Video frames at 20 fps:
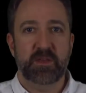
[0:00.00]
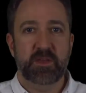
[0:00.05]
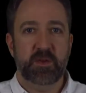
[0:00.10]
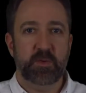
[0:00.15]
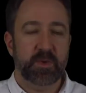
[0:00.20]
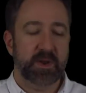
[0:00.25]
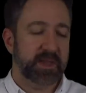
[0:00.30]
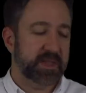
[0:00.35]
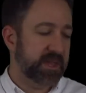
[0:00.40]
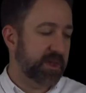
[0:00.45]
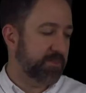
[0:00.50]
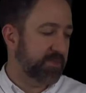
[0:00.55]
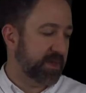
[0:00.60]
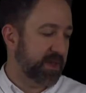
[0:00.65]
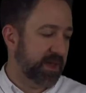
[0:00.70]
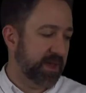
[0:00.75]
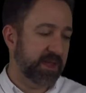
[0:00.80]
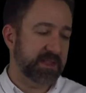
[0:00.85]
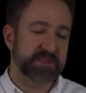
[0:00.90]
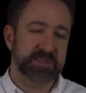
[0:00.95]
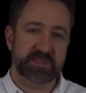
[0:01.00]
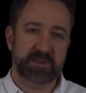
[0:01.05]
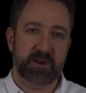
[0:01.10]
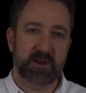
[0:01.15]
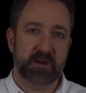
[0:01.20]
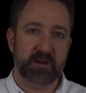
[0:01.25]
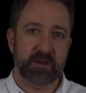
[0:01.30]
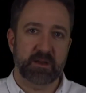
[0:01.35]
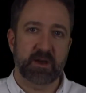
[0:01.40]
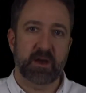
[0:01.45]
you want to keep the
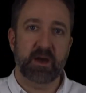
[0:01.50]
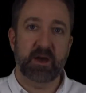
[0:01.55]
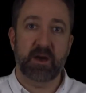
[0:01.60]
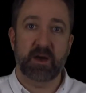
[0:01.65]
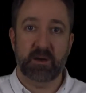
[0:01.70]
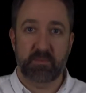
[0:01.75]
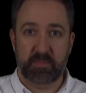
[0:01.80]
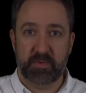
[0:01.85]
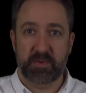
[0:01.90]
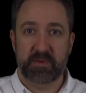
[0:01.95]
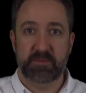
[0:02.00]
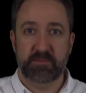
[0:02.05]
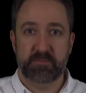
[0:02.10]
headstock up.